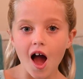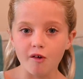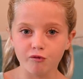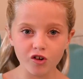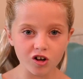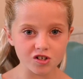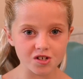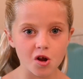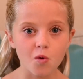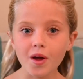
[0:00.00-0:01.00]
At
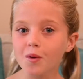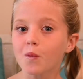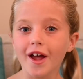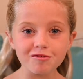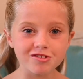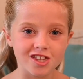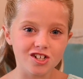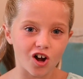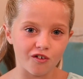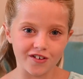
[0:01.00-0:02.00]
first, we waved to the
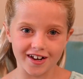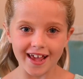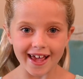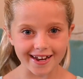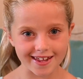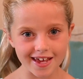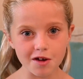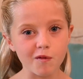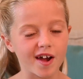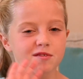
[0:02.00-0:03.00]
dolphin, and he
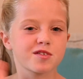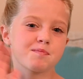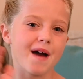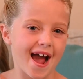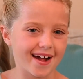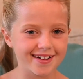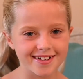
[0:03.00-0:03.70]
waved back.